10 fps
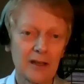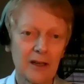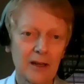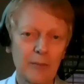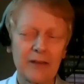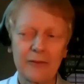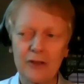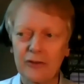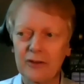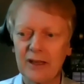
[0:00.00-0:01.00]
I might have
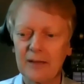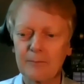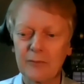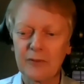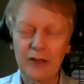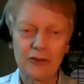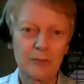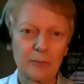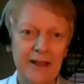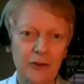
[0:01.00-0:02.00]
used textured
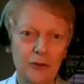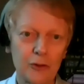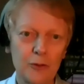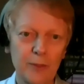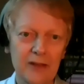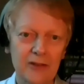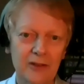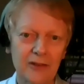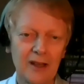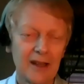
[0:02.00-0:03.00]
implants in 2
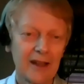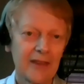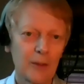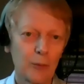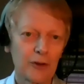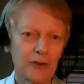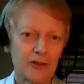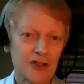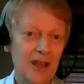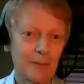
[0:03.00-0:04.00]
patients, and they weren't
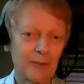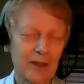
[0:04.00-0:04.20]
shaped.